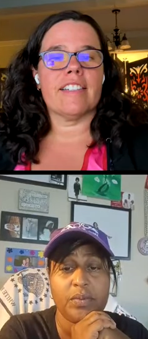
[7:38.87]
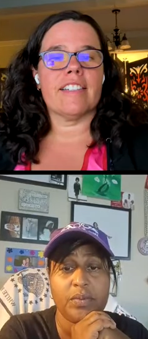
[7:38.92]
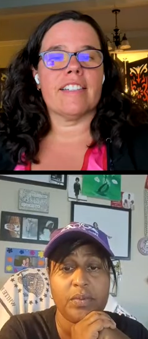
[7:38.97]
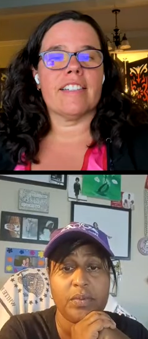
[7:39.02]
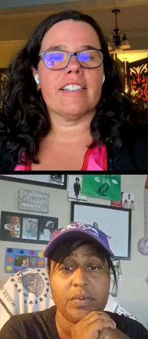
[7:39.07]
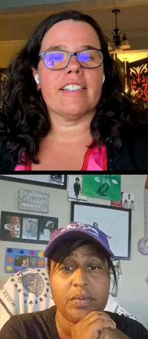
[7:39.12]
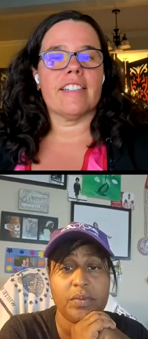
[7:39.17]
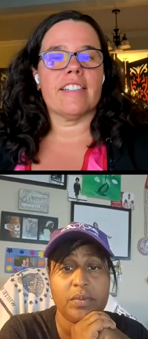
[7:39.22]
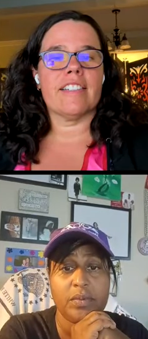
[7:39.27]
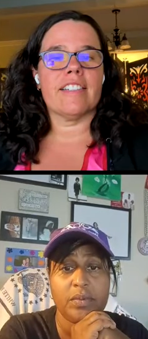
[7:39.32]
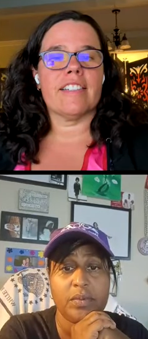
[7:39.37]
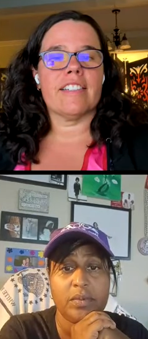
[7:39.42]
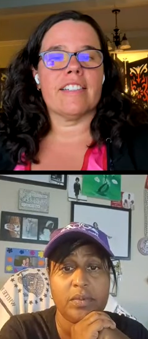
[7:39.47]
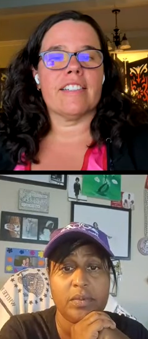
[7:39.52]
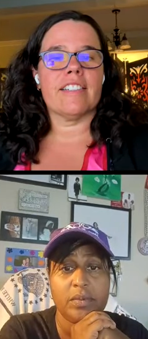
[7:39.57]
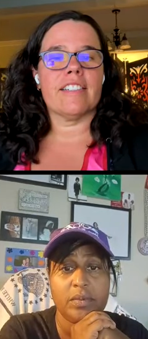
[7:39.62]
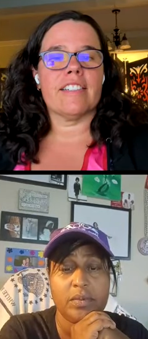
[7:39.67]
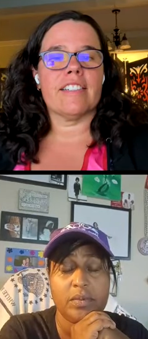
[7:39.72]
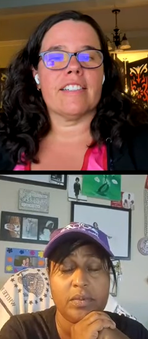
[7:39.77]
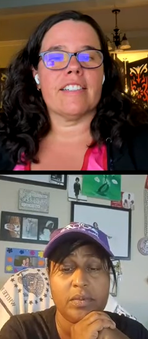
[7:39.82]

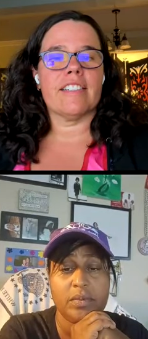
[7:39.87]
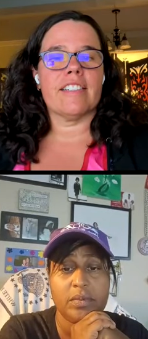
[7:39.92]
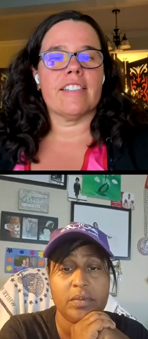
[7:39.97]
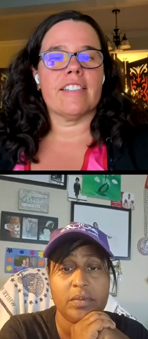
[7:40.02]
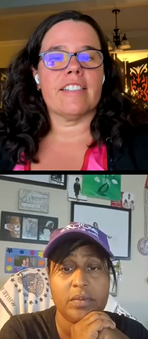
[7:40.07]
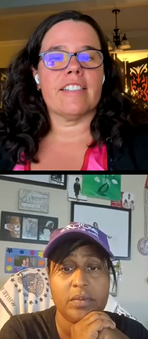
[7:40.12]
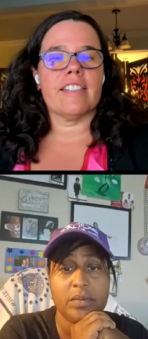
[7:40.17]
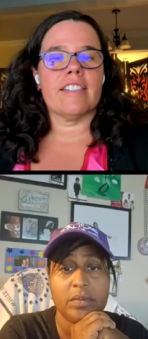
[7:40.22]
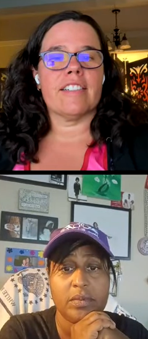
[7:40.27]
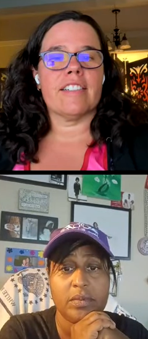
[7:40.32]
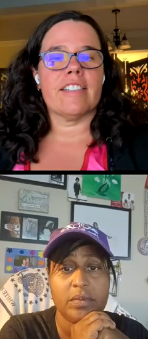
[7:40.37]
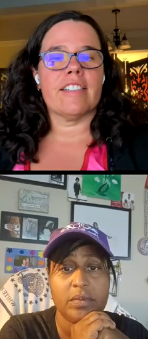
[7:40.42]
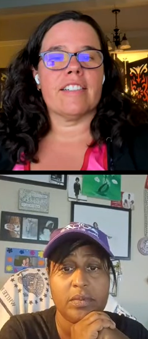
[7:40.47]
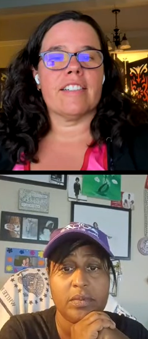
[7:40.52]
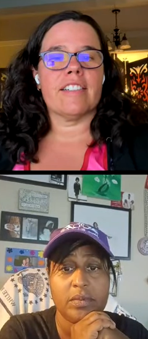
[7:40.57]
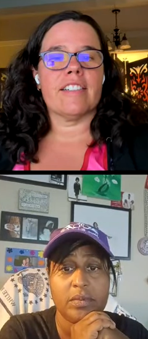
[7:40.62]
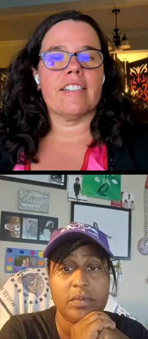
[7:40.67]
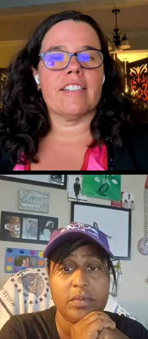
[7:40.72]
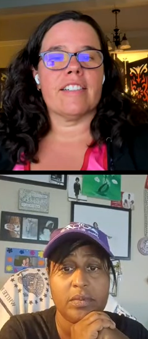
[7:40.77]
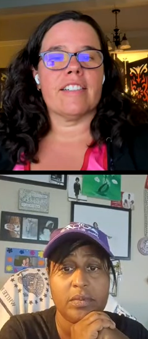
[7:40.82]

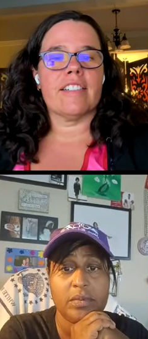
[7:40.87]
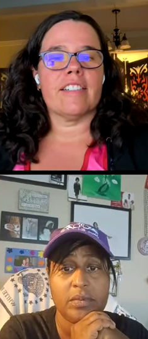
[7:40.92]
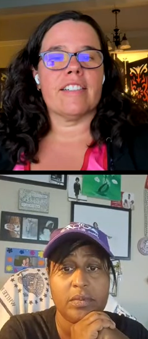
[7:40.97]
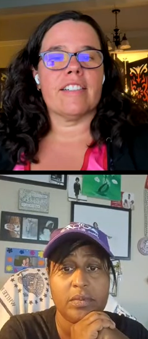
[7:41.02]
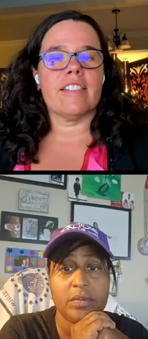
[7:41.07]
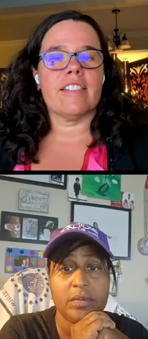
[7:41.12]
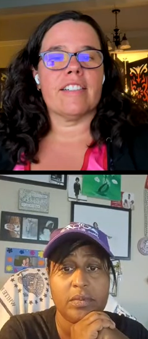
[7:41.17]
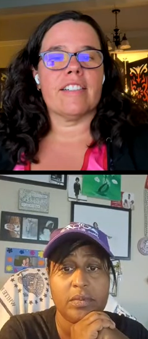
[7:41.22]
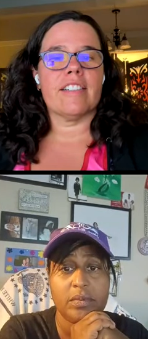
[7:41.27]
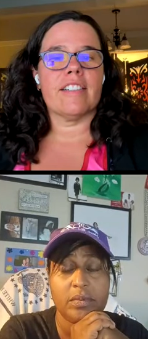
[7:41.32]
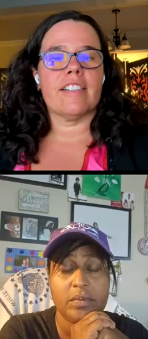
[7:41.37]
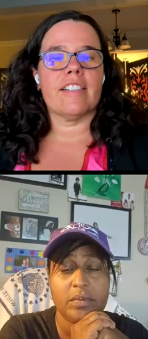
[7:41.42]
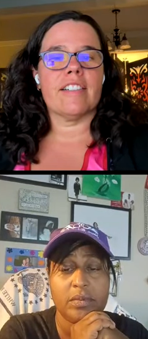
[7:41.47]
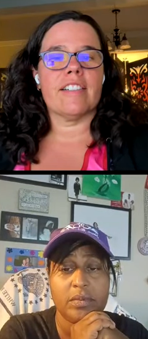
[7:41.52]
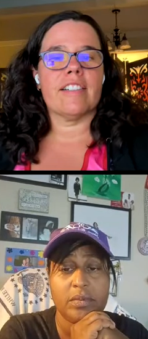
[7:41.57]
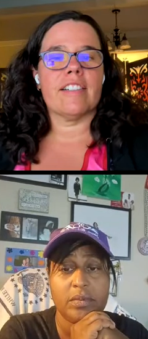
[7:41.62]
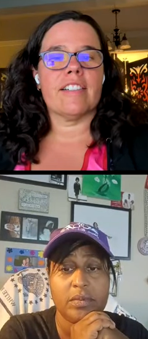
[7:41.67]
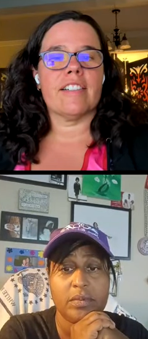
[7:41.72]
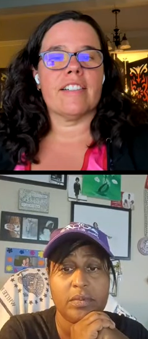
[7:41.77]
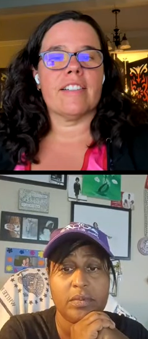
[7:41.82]

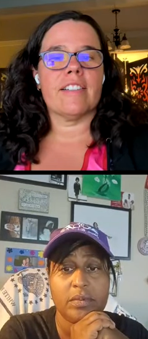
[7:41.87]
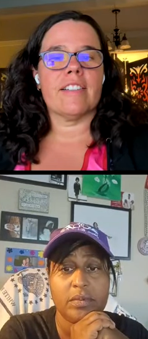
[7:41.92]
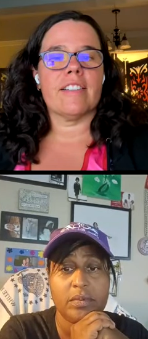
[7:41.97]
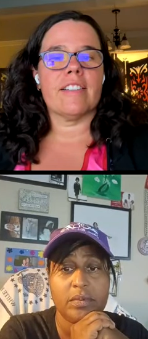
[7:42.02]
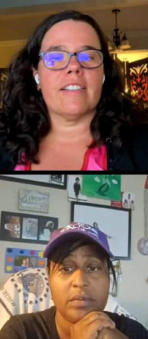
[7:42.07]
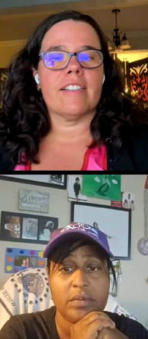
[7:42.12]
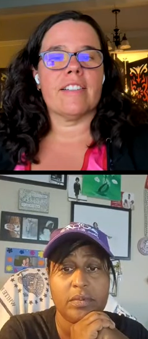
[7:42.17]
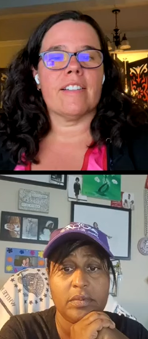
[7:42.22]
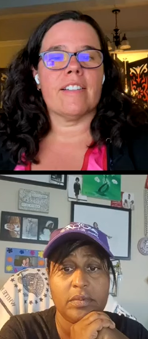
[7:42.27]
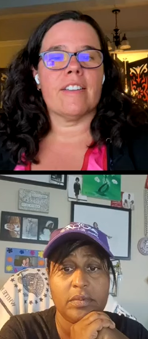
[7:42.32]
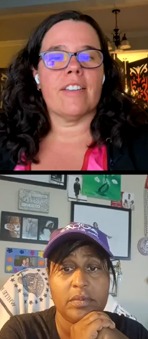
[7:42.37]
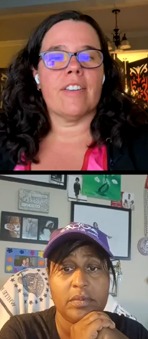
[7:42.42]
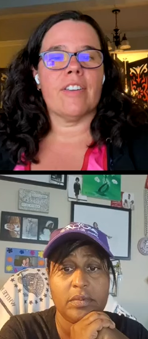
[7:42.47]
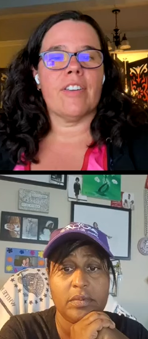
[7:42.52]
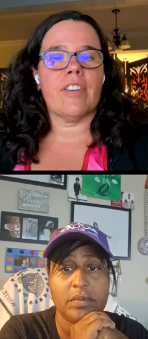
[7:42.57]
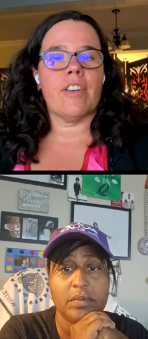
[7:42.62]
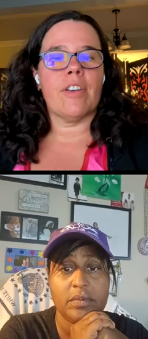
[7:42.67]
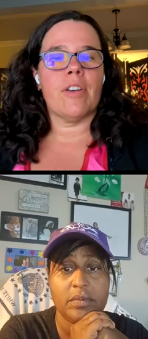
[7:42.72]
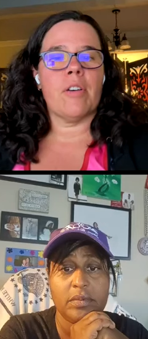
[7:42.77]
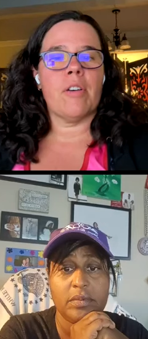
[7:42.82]

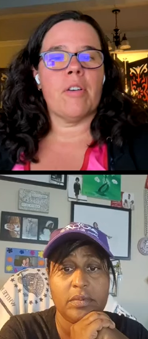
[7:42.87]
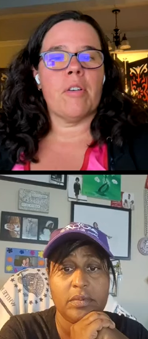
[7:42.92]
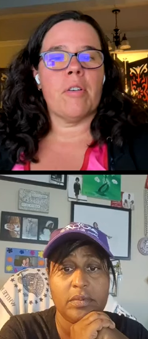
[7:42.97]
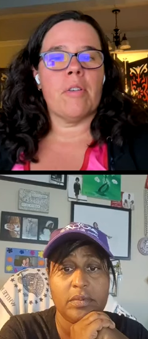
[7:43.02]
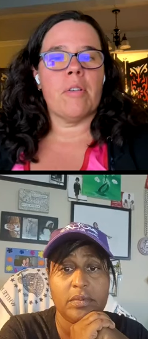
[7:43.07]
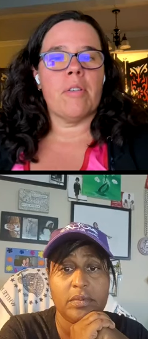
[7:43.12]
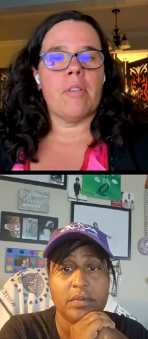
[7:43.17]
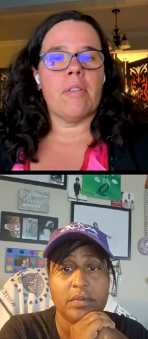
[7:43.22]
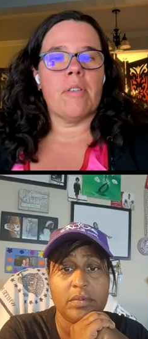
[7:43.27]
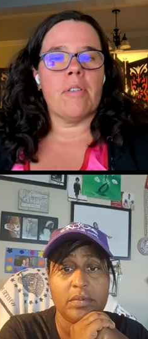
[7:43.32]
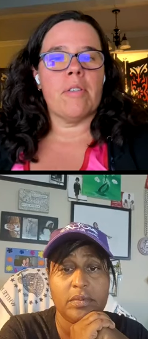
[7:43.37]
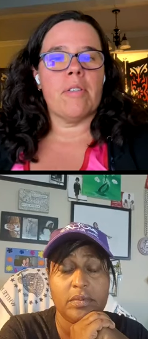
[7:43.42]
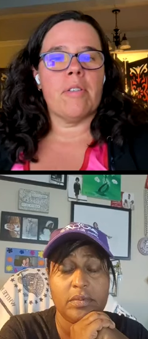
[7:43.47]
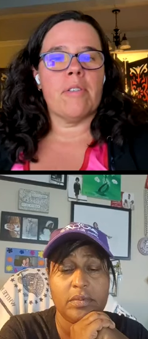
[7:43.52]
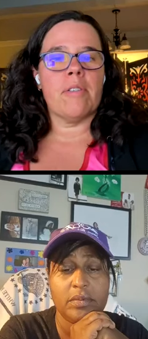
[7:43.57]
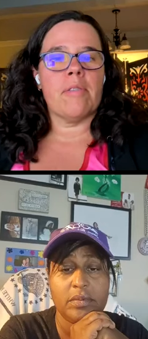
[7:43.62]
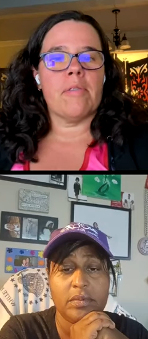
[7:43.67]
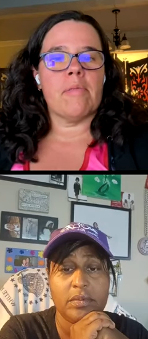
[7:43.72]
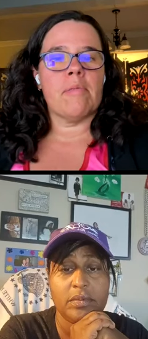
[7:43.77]
Nobody speaks.